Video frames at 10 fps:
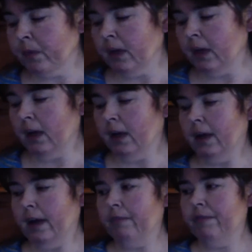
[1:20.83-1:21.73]

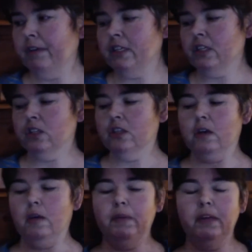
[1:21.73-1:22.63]
I finished
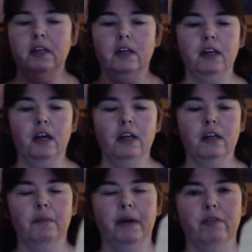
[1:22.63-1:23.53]
up another
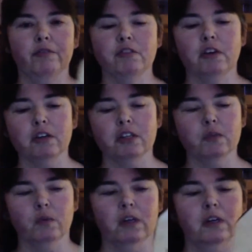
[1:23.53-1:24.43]
pair of socks,
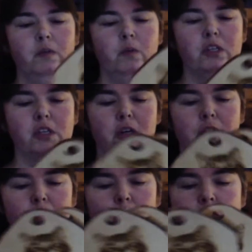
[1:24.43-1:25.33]
which I
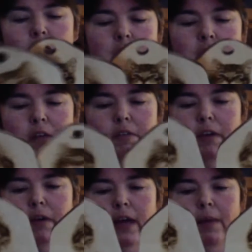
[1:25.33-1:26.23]
always very
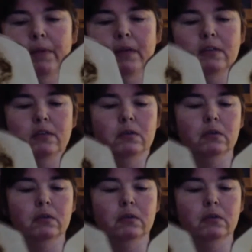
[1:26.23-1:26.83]
happy to